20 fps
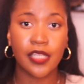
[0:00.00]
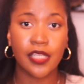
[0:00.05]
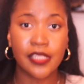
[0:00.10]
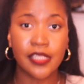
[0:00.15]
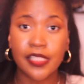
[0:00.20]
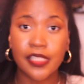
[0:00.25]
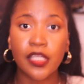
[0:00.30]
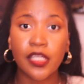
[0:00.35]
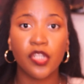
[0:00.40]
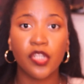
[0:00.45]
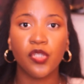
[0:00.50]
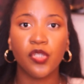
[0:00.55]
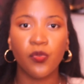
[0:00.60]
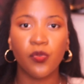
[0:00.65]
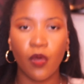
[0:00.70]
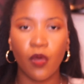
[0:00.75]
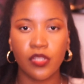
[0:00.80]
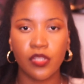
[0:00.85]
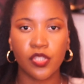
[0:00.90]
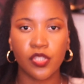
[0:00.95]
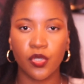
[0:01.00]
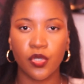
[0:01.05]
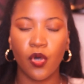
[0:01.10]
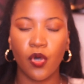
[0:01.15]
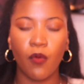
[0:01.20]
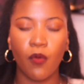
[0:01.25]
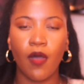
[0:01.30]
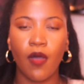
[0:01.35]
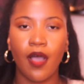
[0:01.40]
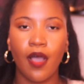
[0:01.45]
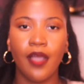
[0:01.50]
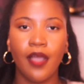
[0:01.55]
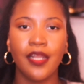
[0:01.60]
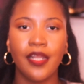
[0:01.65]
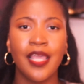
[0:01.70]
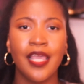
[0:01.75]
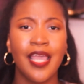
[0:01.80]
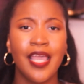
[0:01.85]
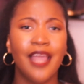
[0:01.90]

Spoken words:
continue to go on.